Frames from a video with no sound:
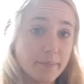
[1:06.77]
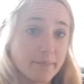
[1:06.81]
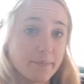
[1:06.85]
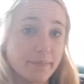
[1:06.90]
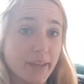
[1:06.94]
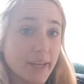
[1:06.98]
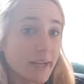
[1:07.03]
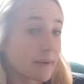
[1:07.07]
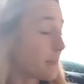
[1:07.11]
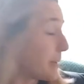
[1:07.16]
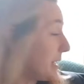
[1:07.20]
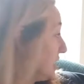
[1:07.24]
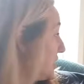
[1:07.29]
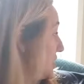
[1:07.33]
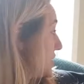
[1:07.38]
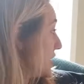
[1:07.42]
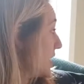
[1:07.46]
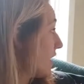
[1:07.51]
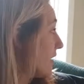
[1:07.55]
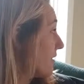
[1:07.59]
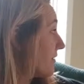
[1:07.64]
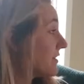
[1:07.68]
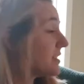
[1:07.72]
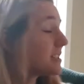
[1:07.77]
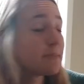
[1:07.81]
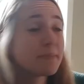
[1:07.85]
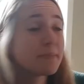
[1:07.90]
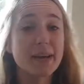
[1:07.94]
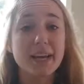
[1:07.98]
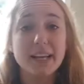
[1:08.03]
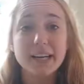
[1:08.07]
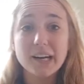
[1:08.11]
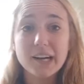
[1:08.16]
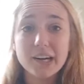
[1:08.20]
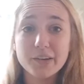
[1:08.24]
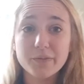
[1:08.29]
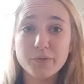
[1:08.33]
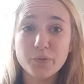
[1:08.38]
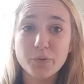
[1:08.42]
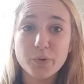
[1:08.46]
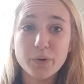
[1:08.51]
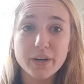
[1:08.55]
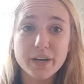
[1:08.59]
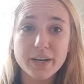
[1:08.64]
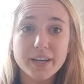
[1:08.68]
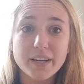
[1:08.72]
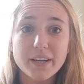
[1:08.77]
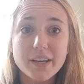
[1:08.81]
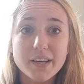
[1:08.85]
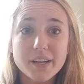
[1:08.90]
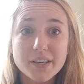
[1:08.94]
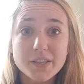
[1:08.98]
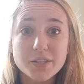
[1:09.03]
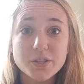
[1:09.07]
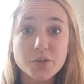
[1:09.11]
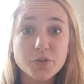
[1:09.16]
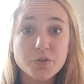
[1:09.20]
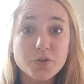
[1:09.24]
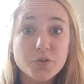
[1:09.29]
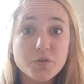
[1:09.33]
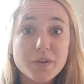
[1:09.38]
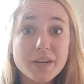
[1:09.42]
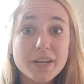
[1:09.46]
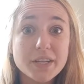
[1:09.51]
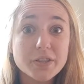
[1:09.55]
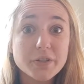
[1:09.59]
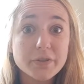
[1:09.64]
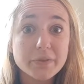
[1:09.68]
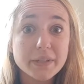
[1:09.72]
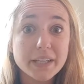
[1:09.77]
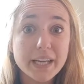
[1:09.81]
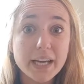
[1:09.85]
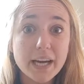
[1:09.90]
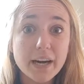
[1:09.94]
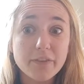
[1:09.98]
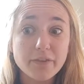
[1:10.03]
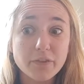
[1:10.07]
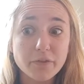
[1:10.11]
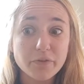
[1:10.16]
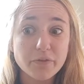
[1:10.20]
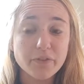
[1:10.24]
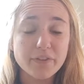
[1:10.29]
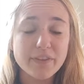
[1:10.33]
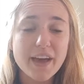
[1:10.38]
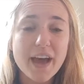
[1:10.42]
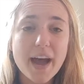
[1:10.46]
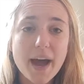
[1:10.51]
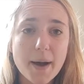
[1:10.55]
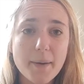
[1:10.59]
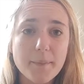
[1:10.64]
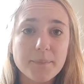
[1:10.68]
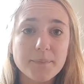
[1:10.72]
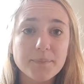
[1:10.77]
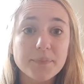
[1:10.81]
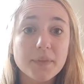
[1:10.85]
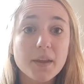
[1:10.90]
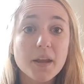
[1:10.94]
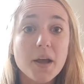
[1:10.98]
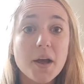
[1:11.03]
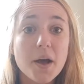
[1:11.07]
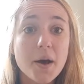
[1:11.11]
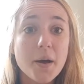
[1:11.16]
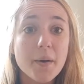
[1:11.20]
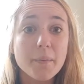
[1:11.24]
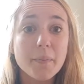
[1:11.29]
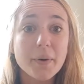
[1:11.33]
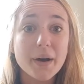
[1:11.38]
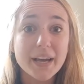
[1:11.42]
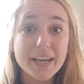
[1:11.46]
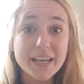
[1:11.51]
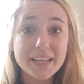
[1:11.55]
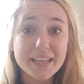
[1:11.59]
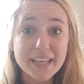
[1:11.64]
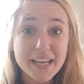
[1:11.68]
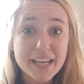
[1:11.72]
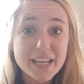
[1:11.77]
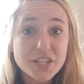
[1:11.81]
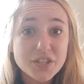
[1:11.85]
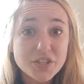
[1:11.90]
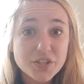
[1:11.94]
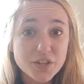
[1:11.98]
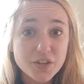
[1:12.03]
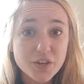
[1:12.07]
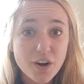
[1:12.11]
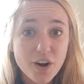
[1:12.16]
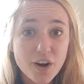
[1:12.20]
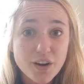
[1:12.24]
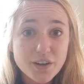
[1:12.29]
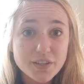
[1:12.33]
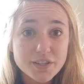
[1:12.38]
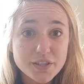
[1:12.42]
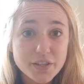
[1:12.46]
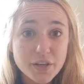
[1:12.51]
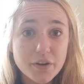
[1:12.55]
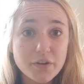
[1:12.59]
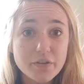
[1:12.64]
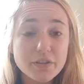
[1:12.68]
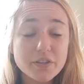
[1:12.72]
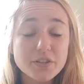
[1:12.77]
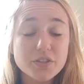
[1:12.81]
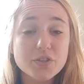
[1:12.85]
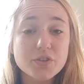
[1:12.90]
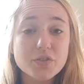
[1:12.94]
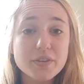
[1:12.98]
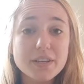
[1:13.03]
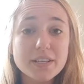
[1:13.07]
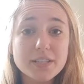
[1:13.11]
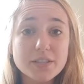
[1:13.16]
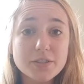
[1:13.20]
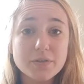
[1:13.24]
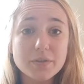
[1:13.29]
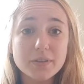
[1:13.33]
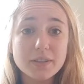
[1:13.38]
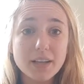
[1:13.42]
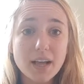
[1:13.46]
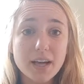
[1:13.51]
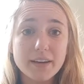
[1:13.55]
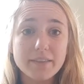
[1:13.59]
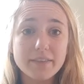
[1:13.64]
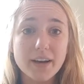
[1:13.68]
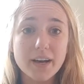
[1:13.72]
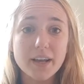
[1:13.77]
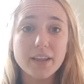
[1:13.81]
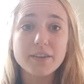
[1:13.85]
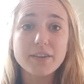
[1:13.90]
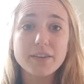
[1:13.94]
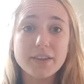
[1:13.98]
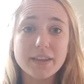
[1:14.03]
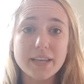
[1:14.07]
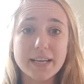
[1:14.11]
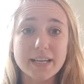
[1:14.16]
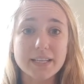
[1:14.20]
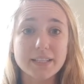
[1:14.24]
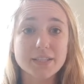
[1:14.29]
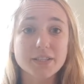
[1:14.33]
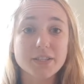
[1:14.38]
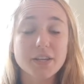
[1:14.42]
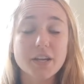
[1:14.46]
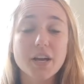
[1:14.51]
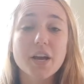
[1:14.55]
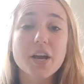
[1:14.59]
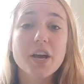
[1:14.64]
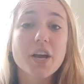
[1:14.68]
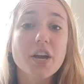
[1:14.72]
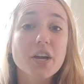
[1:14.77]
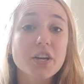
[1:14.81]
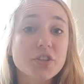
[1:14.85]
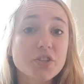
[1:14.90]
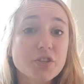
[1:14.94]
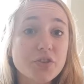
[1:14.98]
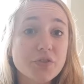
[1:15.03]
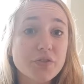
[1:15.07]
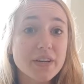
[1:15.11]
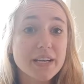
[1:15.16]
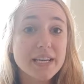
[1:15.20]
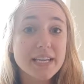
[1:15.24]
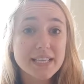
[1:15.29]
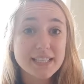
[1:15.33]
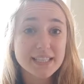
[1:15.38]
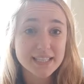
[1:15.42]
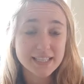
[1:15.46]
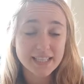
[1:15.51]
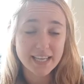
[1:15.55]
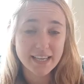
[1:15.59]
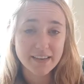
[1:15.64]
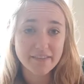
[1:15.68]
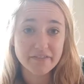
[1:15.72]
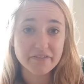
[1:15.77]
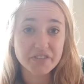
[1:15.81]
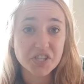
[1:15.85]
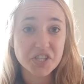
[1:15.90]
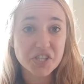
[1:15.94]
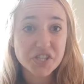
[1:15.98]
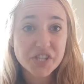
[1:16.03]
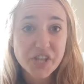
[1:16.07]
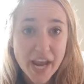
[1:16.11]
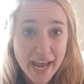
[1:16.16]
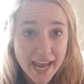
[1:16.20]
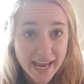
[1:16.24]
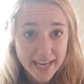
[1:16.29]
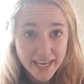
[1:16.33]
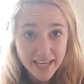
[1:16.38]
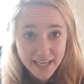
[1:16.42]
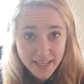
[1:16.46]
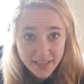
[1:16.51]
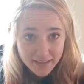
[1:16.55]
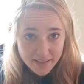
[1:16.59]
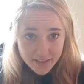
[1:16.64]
like my shelf is made out of wood. So trees are really helpful for that. But in nature also, trees do a lot of other things. Trees give shade.